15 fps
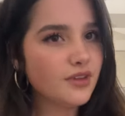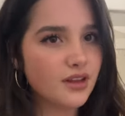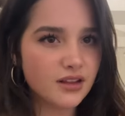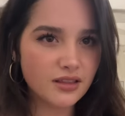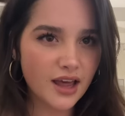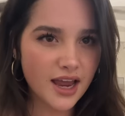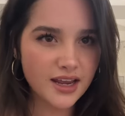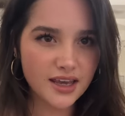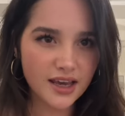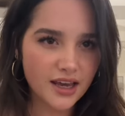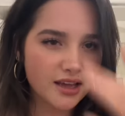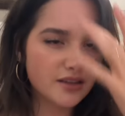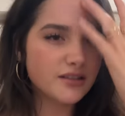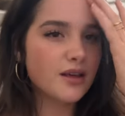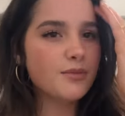like
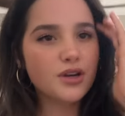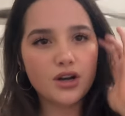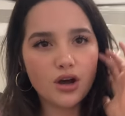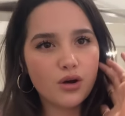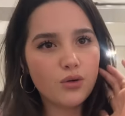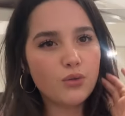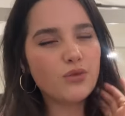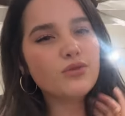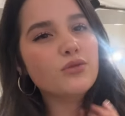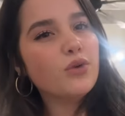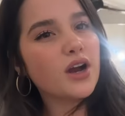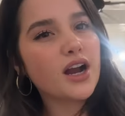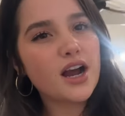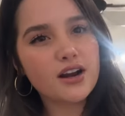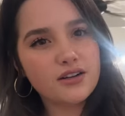it. Let me know
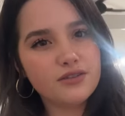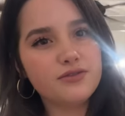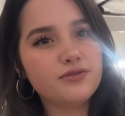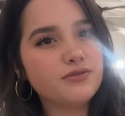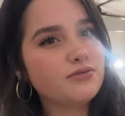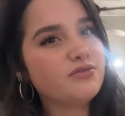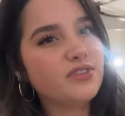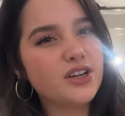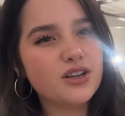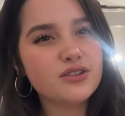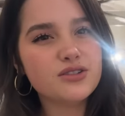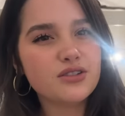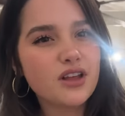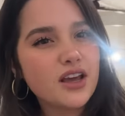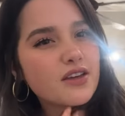what kind of
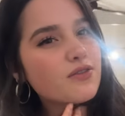videos you like,